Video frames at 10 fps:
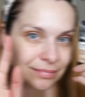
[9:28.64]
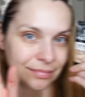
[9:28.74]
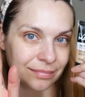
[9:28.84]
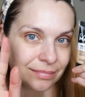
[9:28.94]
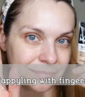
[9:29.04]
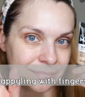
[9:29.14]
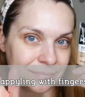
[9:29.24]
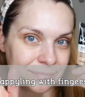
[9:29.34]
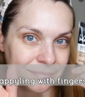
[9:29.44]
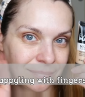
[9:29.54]
Starting with
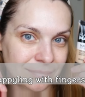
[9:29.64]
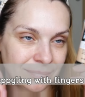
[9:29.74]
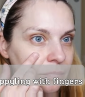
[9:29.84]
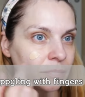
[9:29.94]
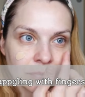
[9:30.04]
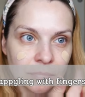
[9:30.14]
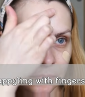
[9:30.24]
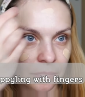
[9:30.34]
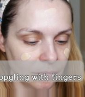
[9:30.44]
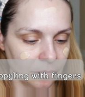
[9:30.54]
day one,
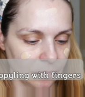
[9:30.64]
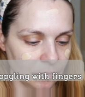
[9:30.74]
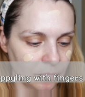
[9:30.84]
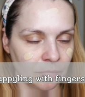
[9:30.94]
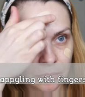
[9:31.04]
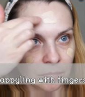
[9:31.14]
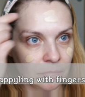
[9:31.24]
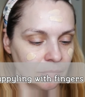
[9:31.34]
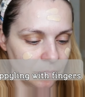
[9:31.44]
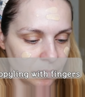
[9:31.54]
no primer,
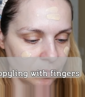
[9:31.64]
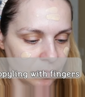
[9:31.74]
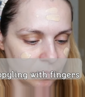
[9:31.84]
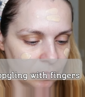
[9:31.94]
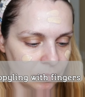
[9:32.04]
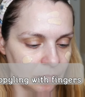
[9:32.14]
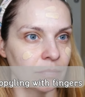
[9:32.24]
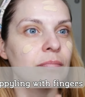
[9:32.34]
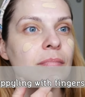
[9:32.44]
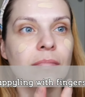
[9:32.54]
and applying the
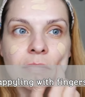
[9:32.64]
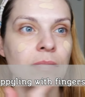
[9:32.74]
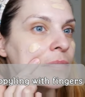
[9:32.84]
foundation with my